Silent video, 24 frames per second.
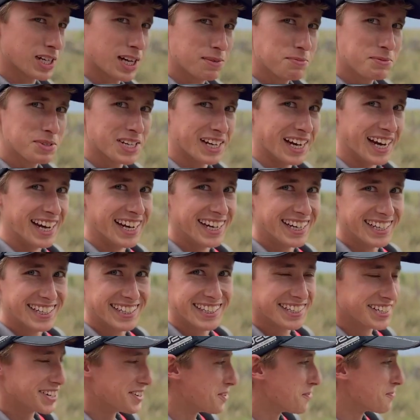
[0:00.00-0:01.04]
in the ring this
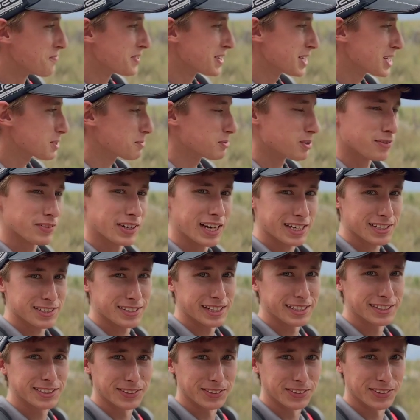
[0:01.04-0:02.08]
year with live coverage
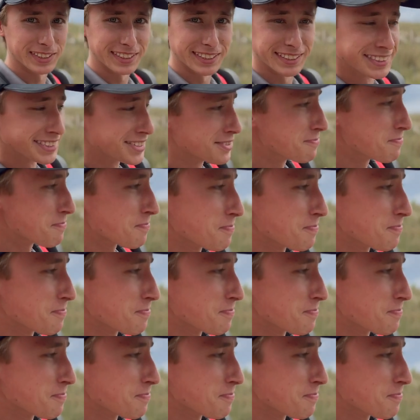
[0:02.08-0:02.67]
of various